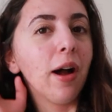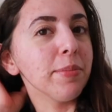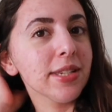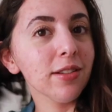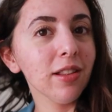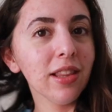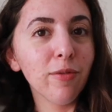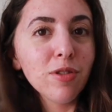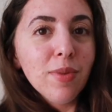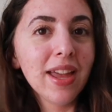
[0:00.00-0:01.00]
I'm still in love
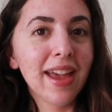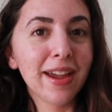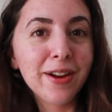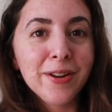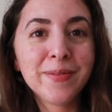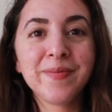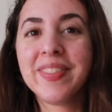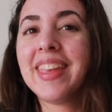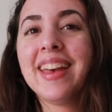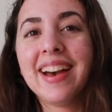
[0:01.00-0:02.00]
with my hair.
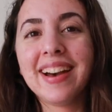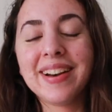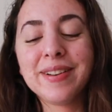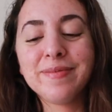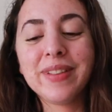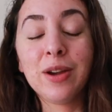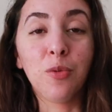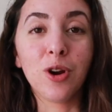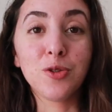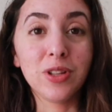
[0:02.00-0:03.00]
It
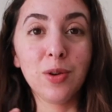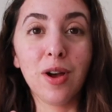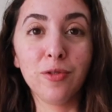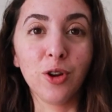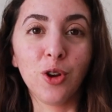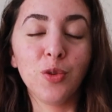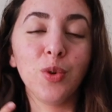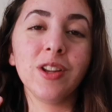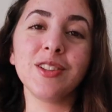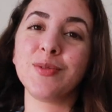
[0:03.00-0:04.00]
worked really well for
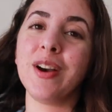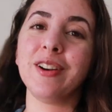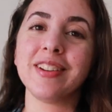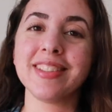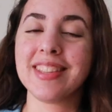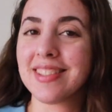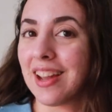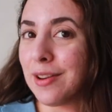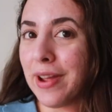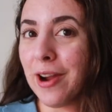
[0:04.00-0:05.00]
Goodwood as well, because this
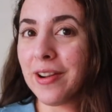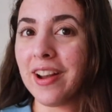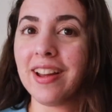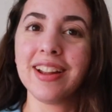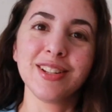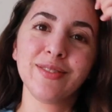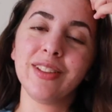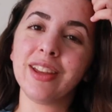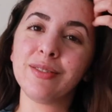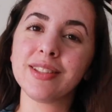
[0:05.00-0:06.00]
kind of haircut I just
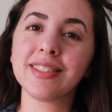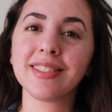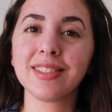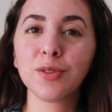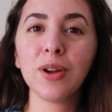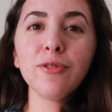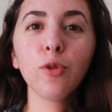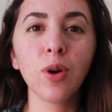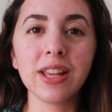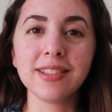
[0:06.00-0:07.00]
feel like was quite
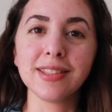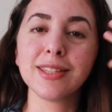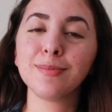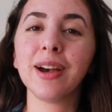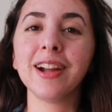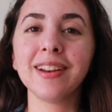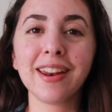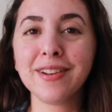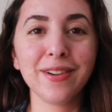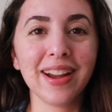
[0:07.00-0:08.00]
40s inspired. I
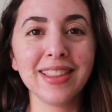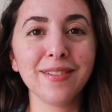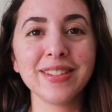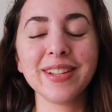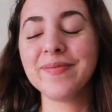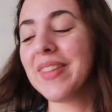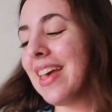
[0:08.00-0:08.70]
don't know, I loved it.